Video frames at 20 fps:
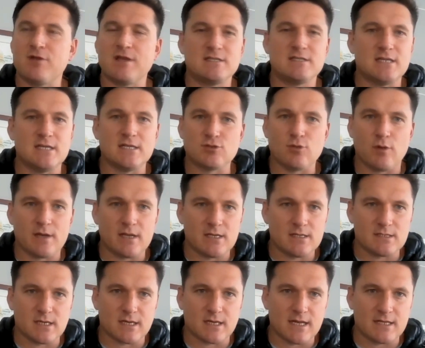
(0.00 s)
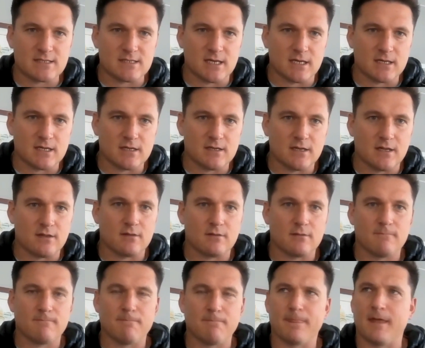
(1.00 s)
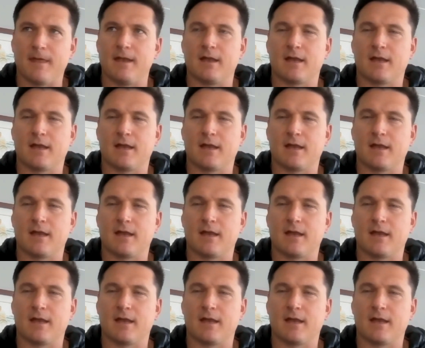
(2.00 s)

3 T20s against England and